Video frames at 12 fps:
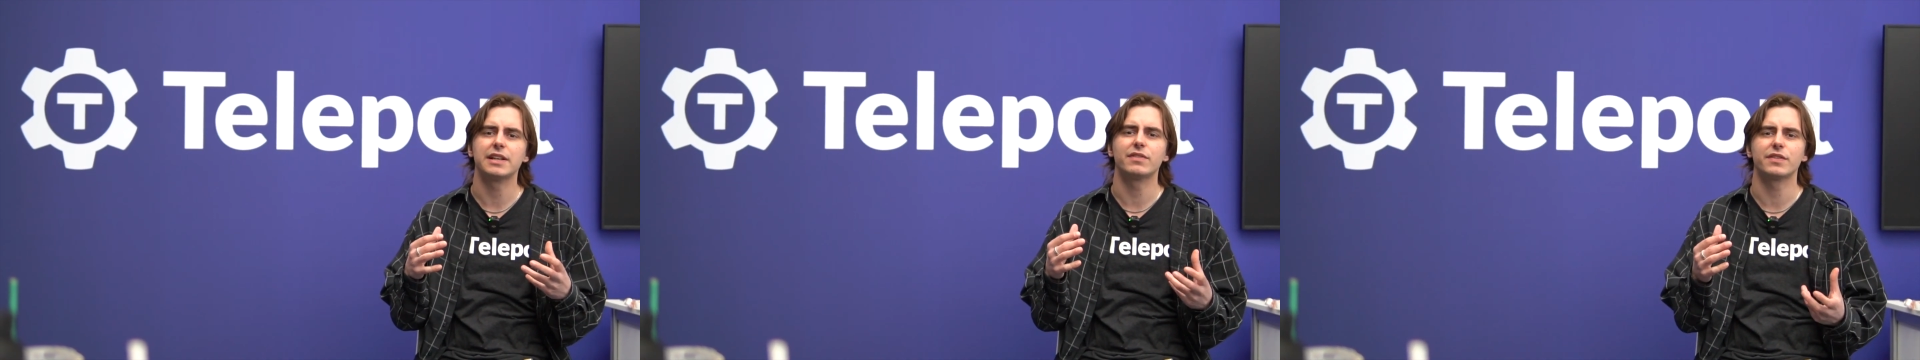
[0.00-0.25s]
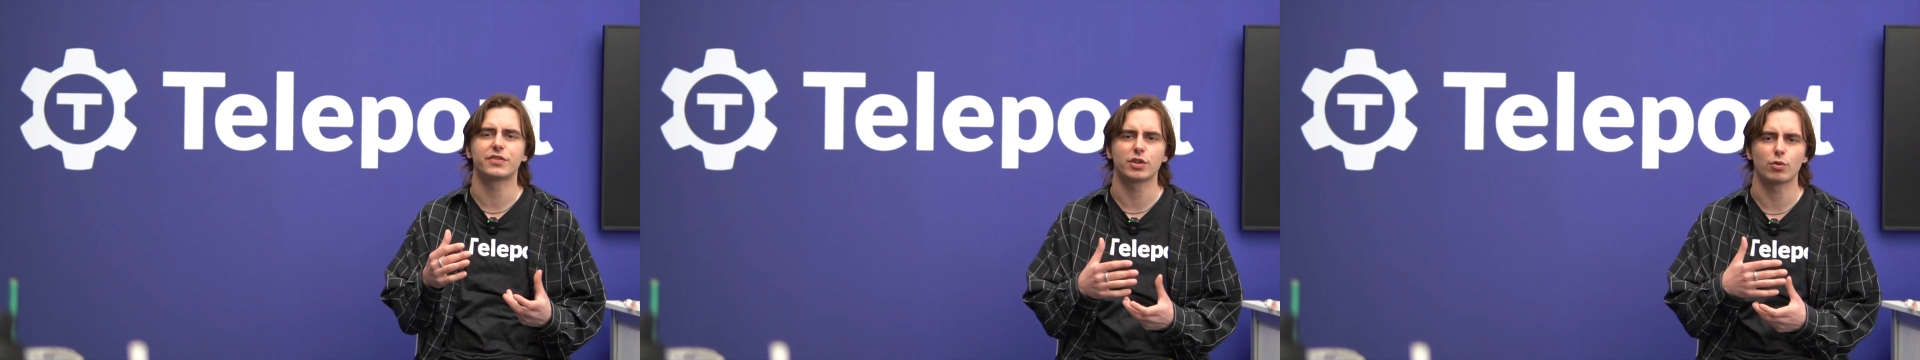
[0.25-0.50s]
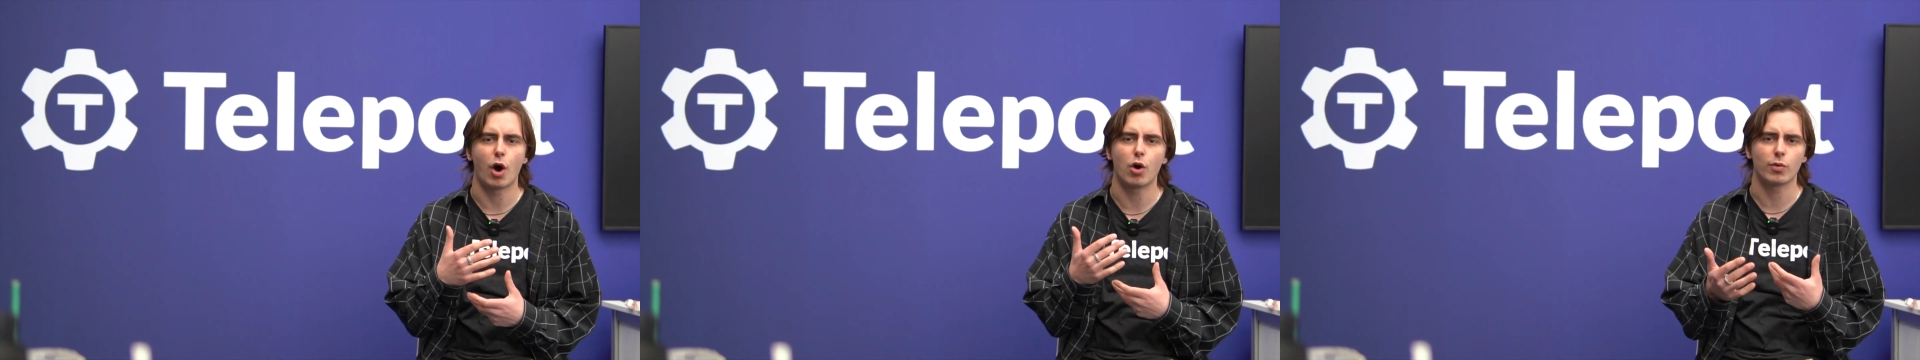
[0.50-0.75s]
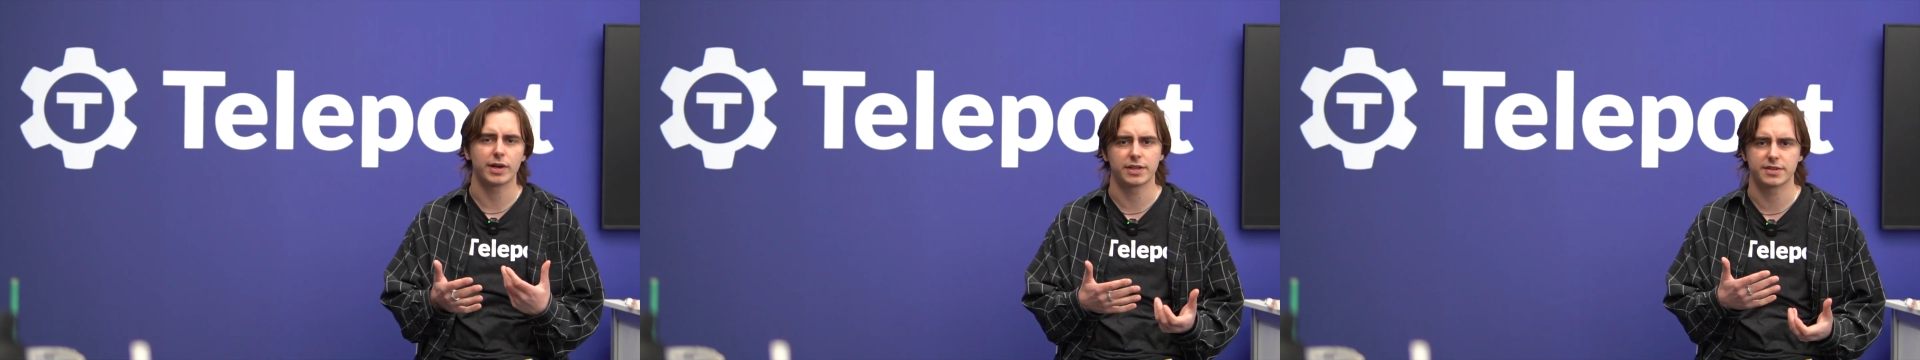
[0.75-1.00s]
even if they're
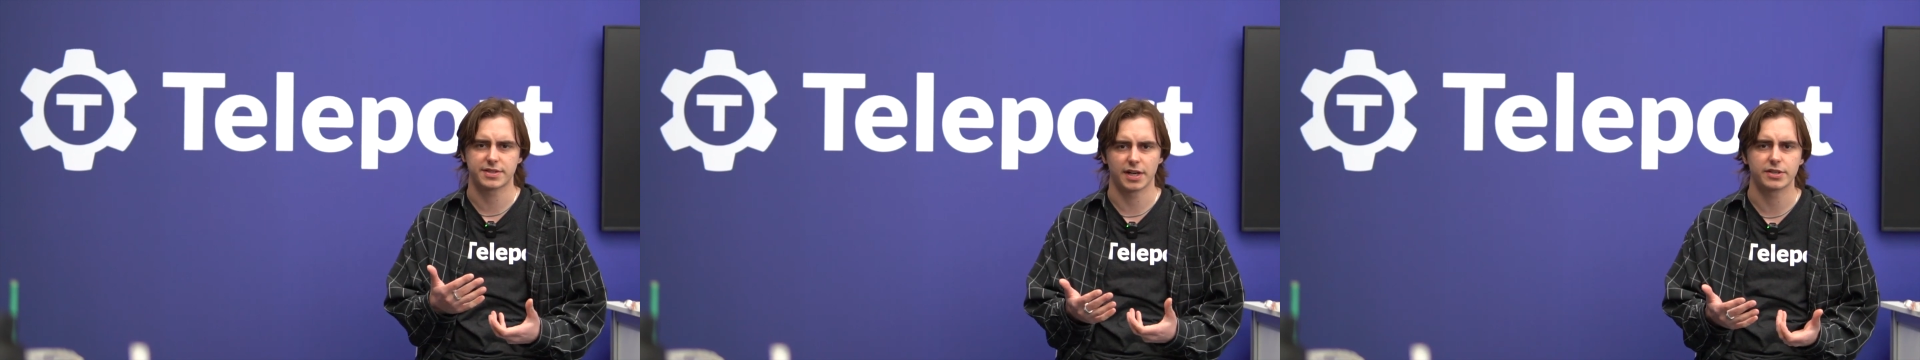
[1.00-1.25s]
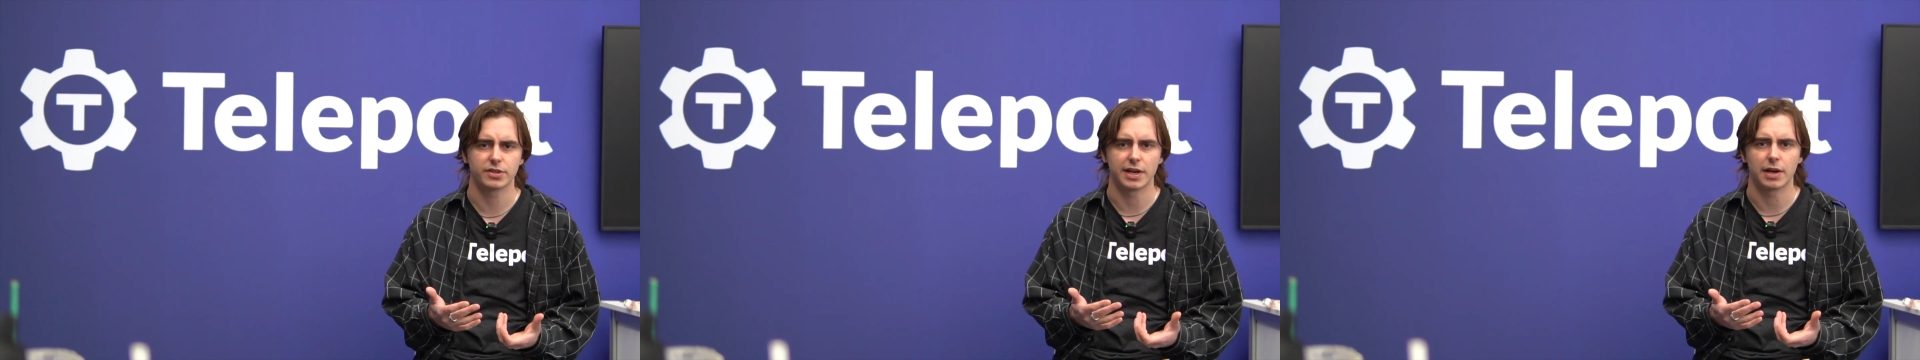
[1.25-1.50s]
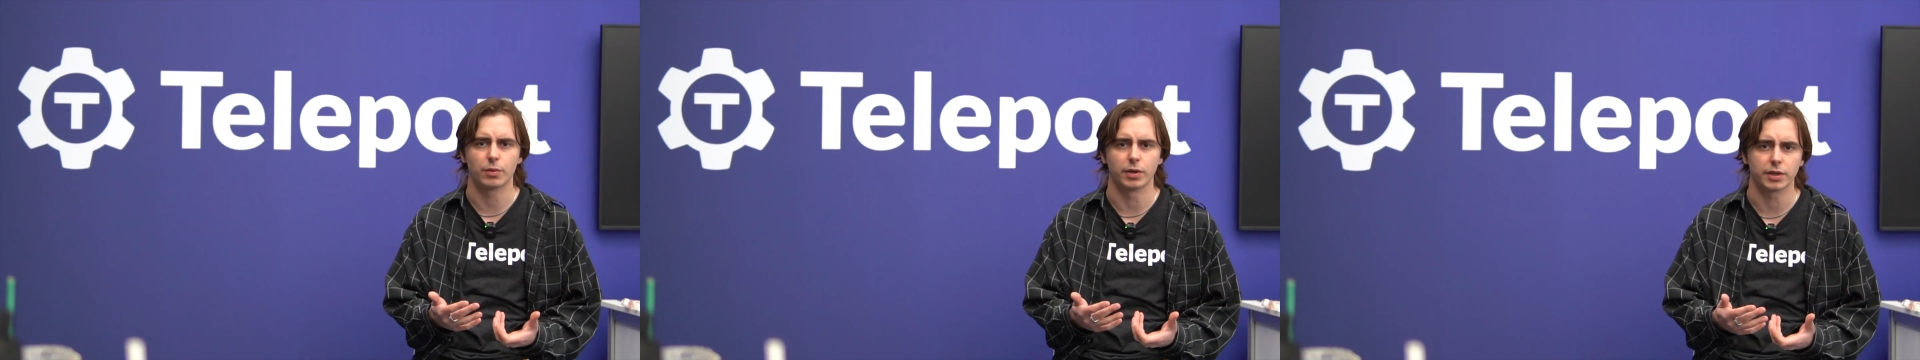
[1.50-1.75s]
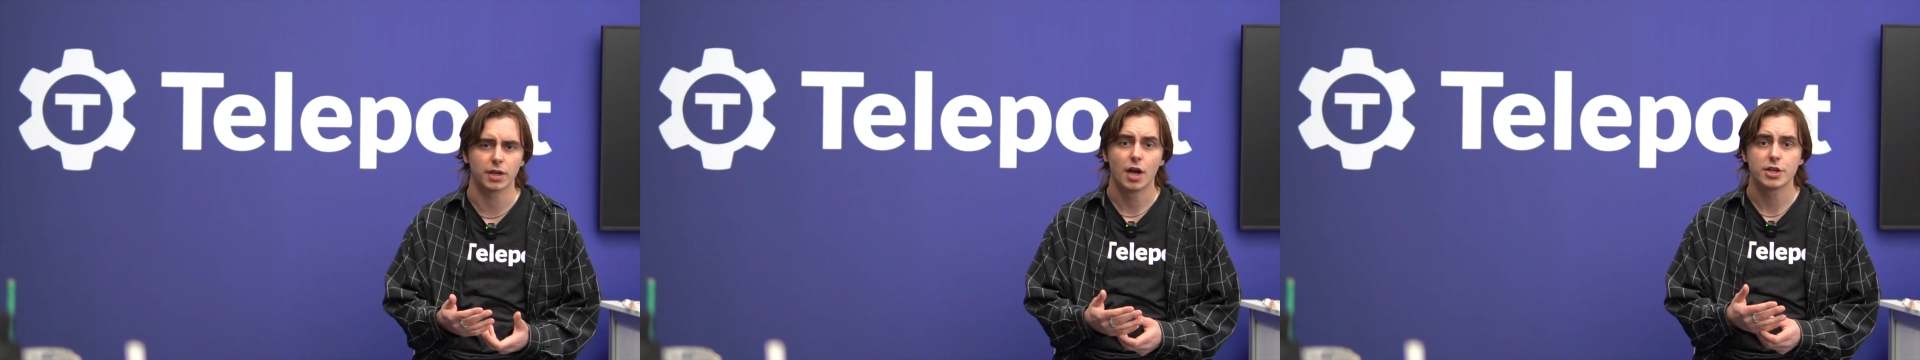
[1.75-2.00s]
already inside your
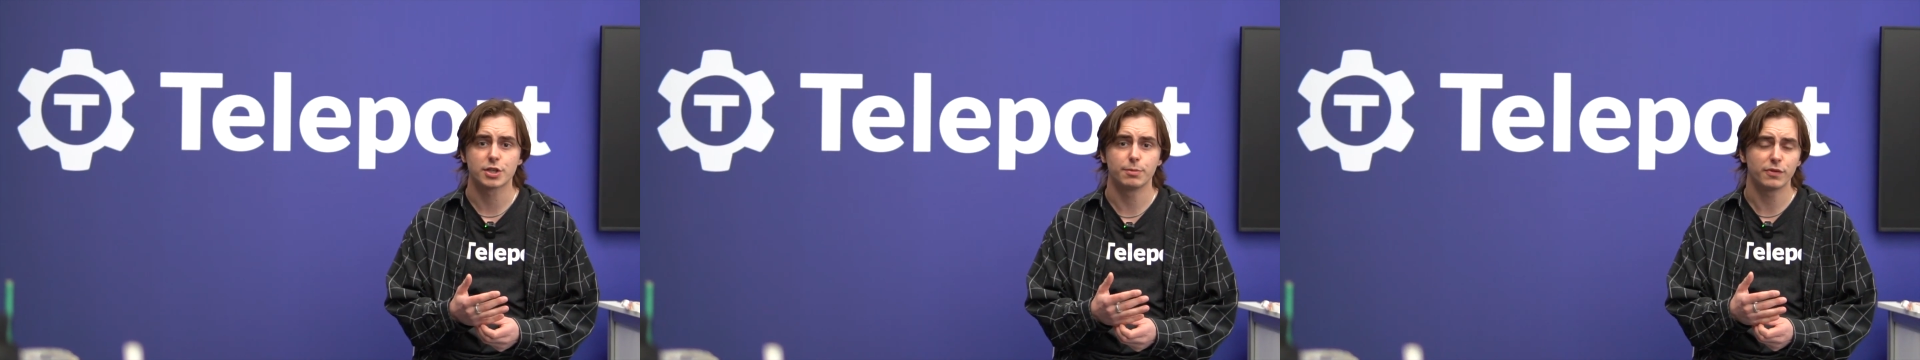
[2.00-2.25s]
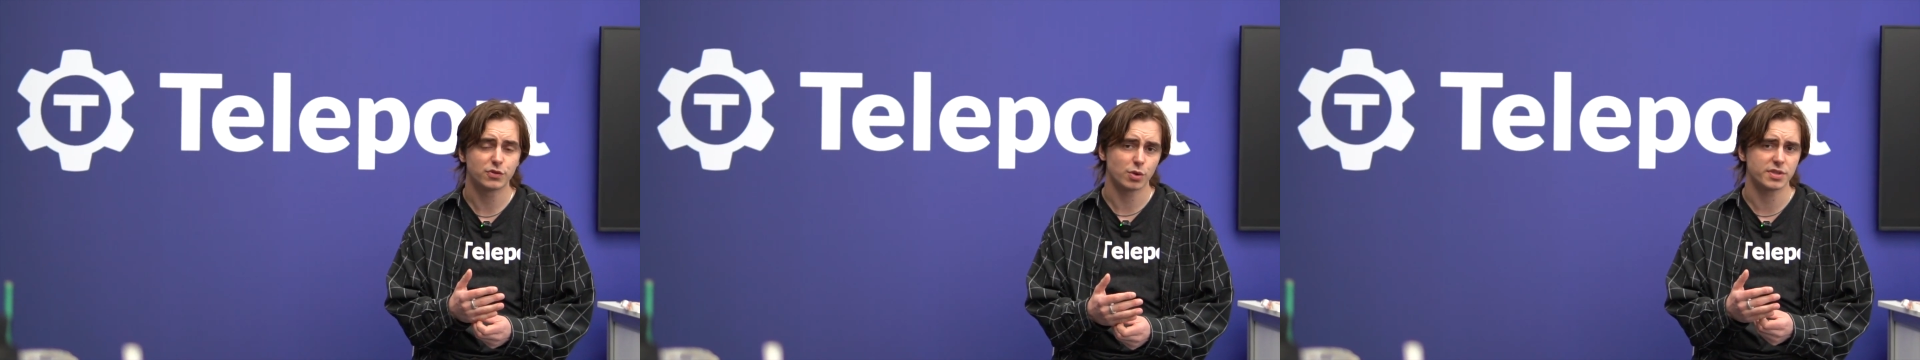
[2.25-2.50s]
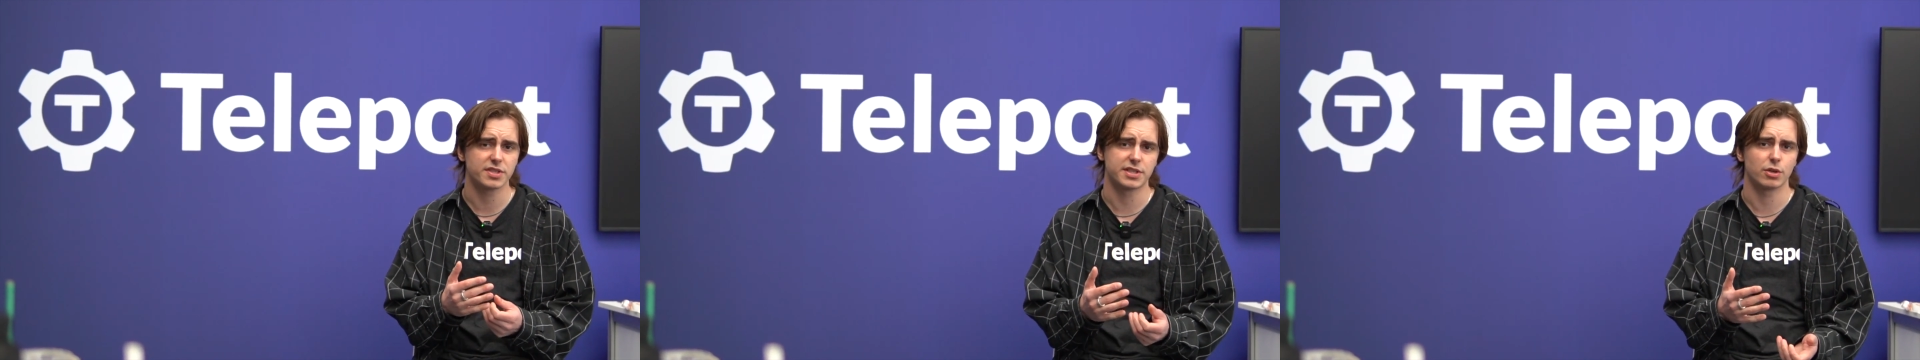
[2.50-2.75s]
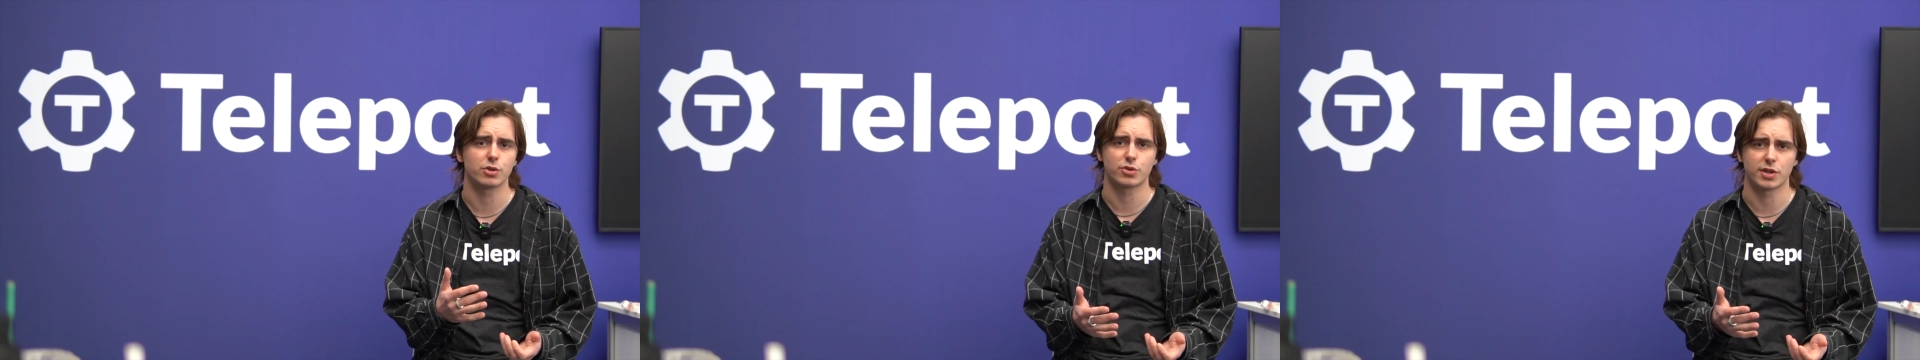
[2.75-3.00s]
network. So move towards a
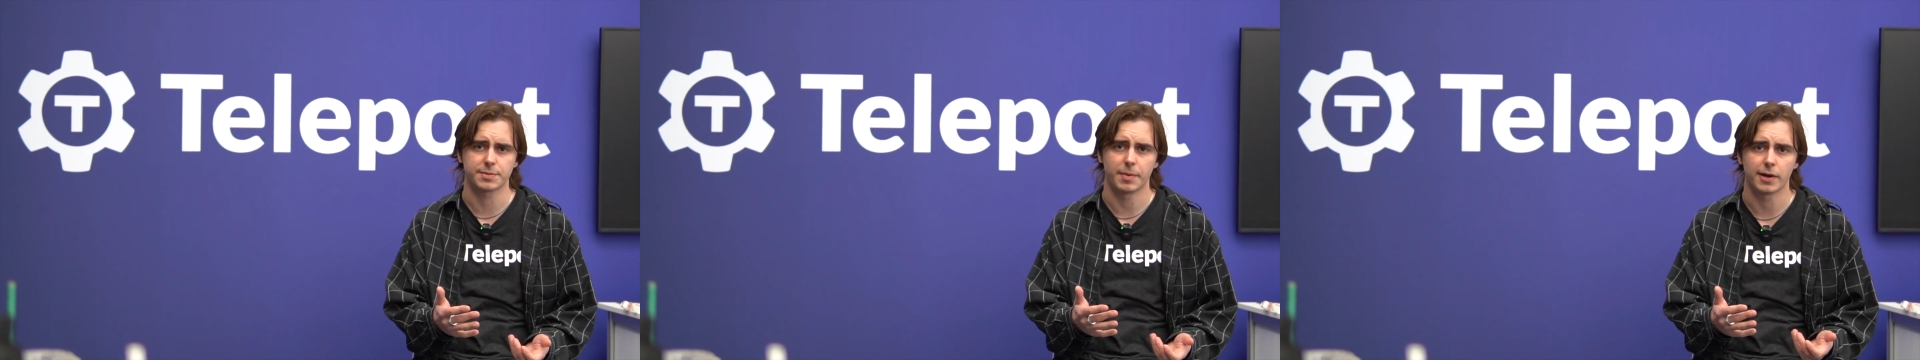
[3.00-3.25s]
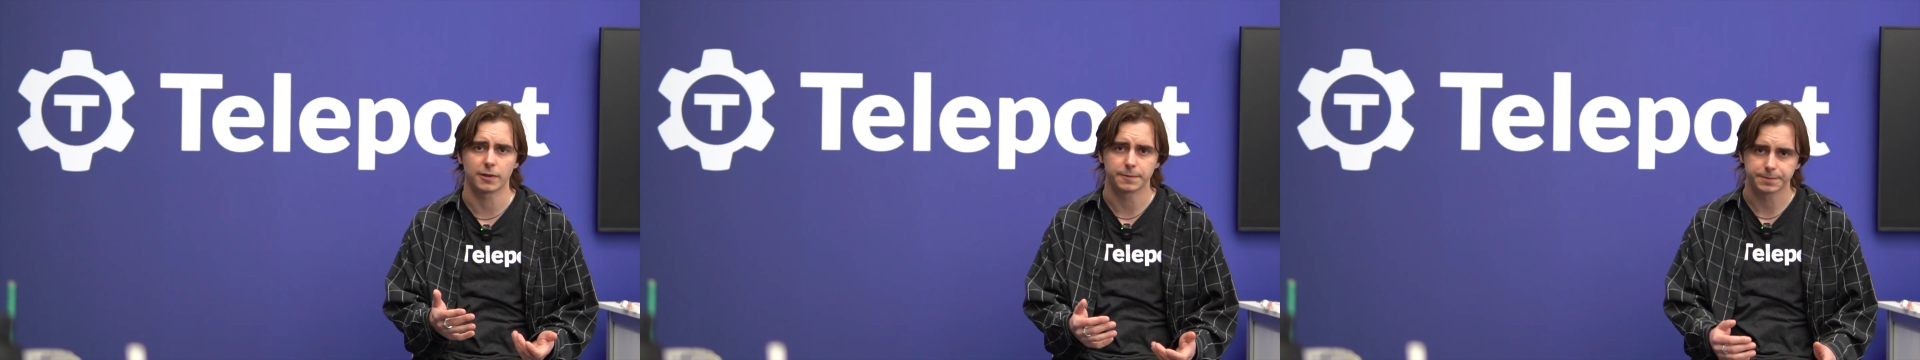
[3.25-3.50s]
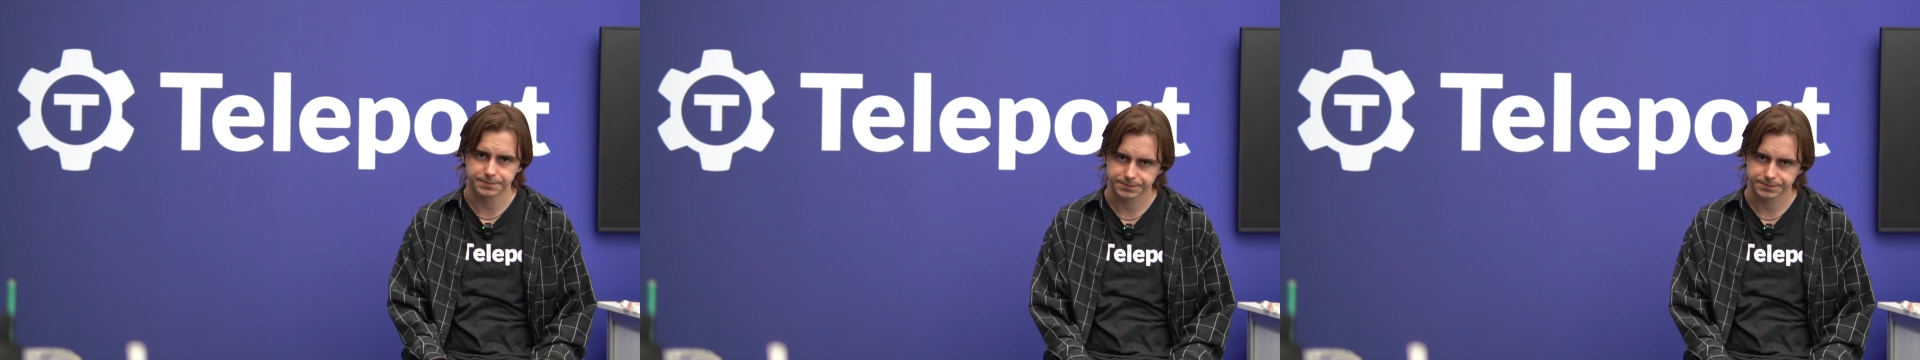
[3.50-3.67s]
zero trust model.